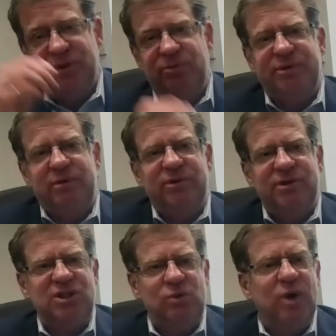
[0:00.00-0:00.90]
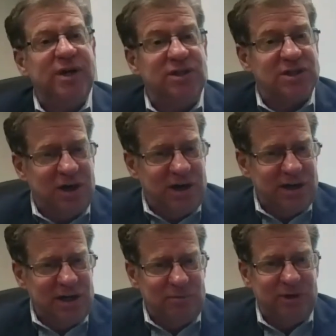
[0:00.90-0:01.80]
up with the premier to see what he's
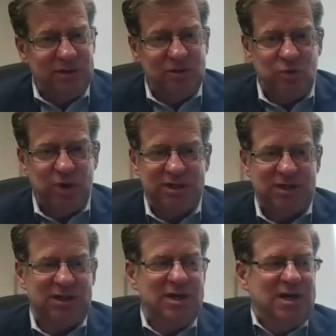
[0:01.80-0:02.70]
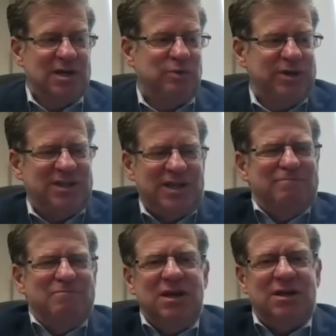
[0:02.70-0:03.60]
talking about. What the, what does that
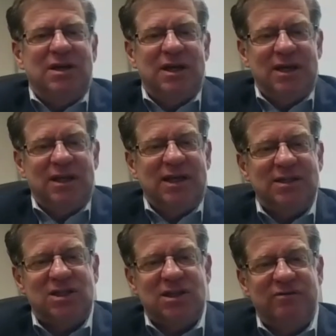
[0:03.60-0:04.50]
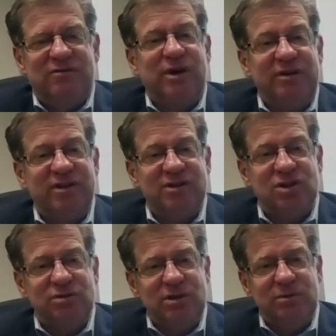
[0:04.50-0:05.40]
mean? And, that's of grave
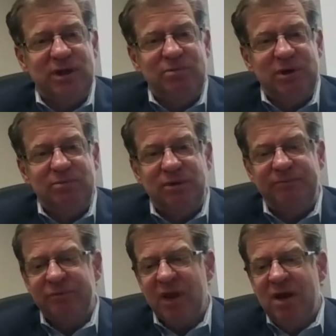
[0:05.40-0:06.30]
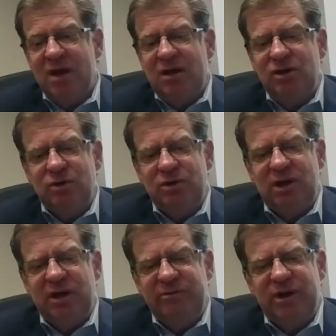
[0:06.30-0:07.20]
concern to many people you know, the
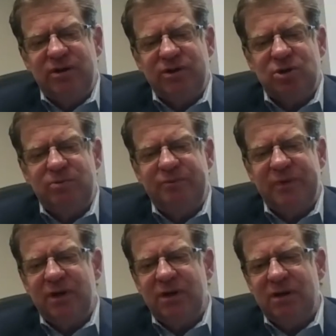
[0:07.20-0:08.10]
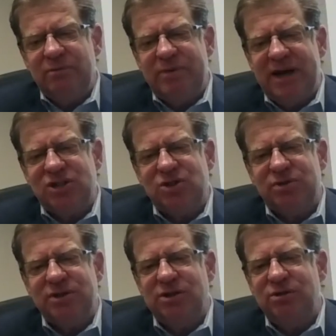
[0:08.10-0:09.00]
government also um, passed a
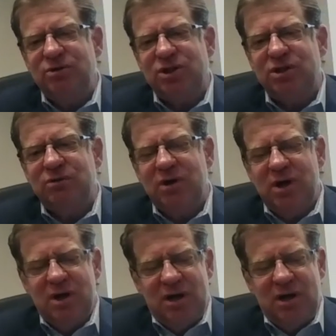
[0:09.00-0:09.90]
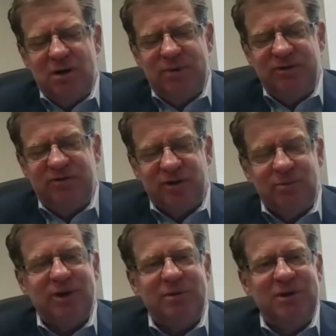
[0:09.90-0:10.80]
resolution about
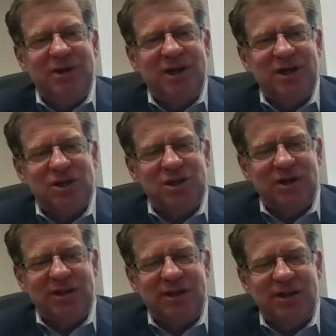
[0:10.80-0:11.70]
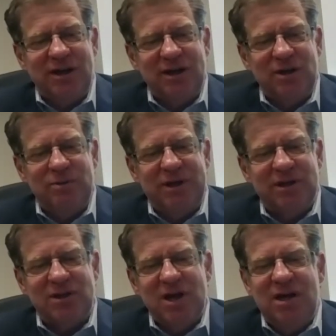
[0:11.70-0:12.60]
verbal communication not that long ago
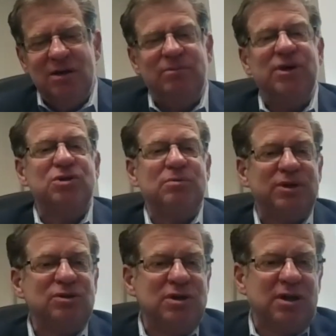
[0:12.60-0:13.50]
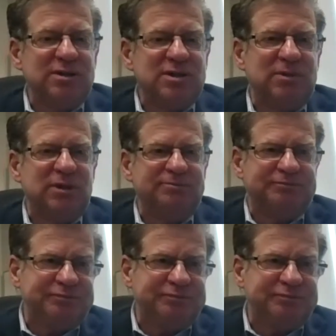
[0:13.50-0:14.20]
because in Montre- Montreal is about